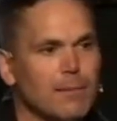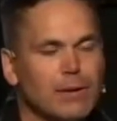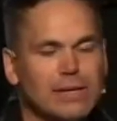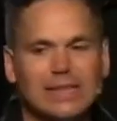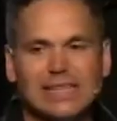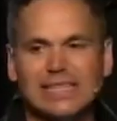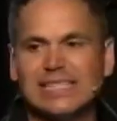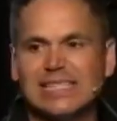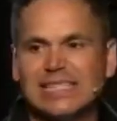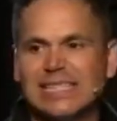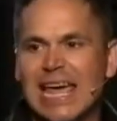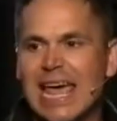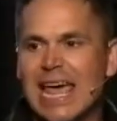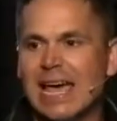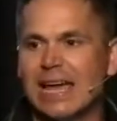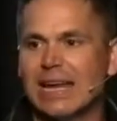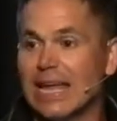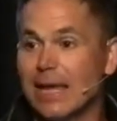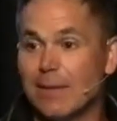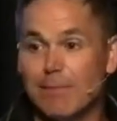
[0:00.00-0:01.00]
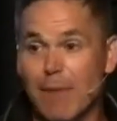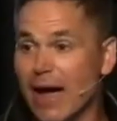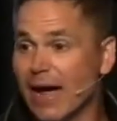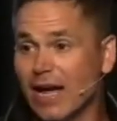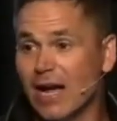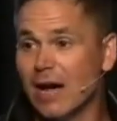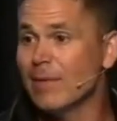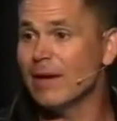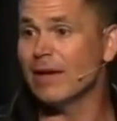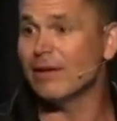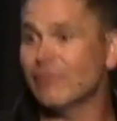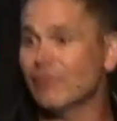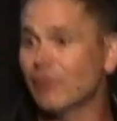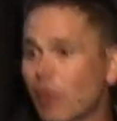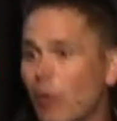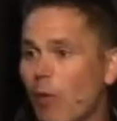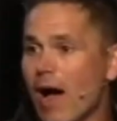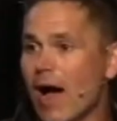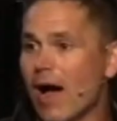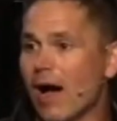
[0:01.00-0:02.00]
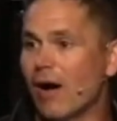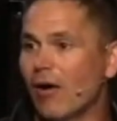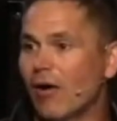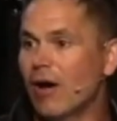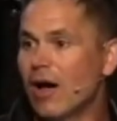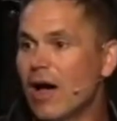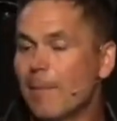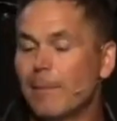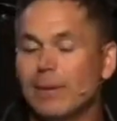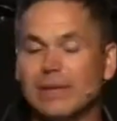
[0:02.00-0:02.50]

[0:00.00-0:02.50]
but the sand, it might come in for a while,